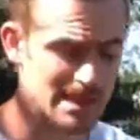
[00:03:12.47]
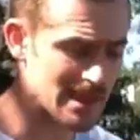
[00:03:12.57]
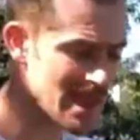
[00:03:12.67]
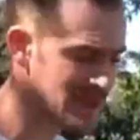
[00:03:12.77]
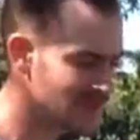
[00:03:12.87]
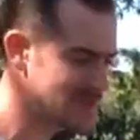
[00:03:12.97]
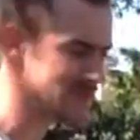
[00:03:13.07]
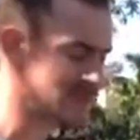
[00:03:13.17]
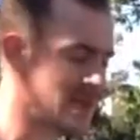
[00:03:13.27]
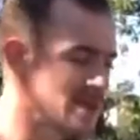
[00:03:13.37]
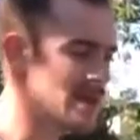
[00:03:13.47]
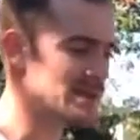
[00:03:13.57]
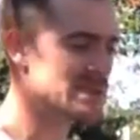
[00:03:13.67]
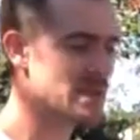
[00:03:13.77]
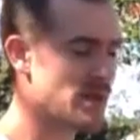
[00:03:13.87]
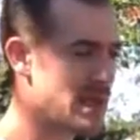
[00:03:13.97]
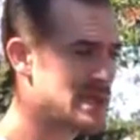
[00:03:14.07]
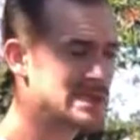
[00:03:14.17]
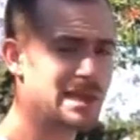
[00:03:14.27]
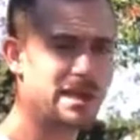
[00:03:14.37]
that they can sustain that so
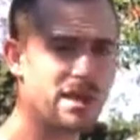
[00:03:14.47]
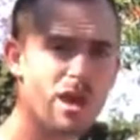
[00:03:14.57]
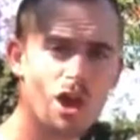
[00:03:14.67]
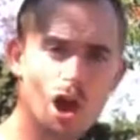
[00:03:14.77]
easily